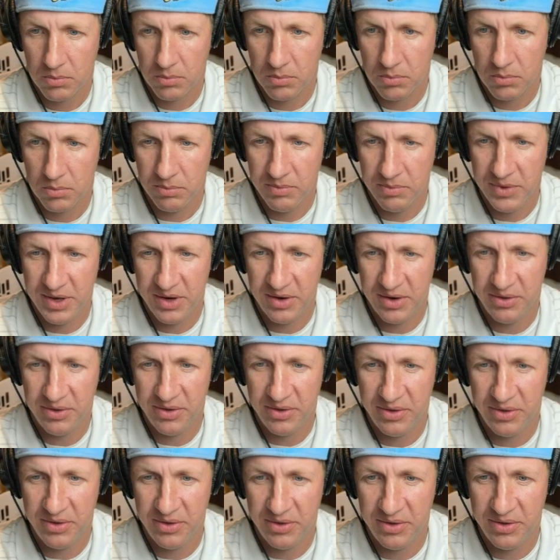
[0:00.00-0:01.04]
Middle
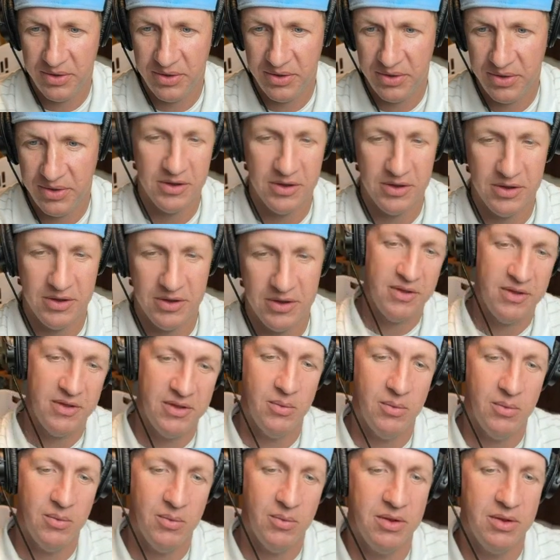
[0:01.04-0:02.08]
infield help. I find that
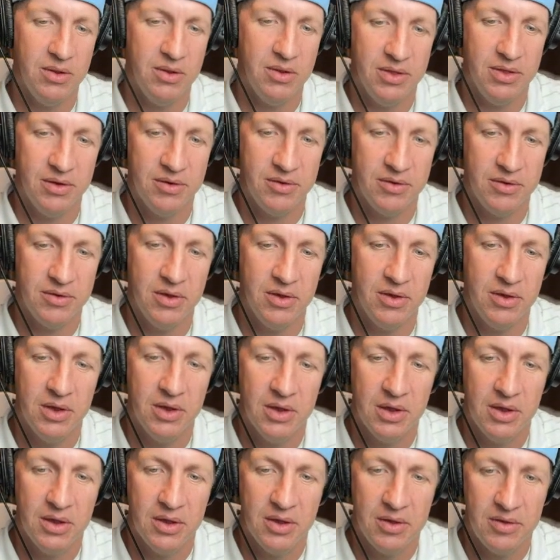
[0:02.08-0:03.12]
weird that there's
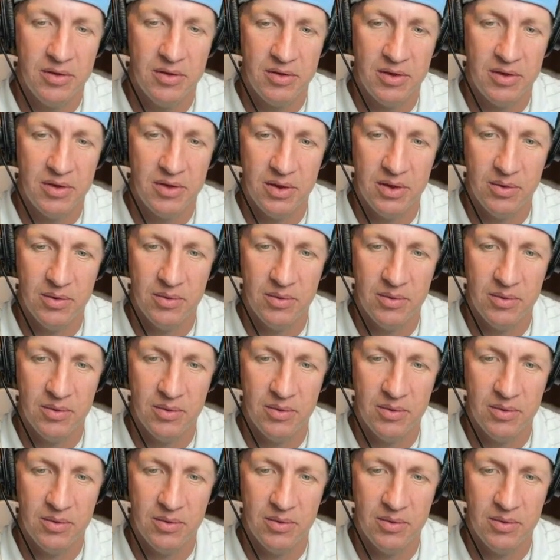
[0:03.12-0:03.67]
saying we need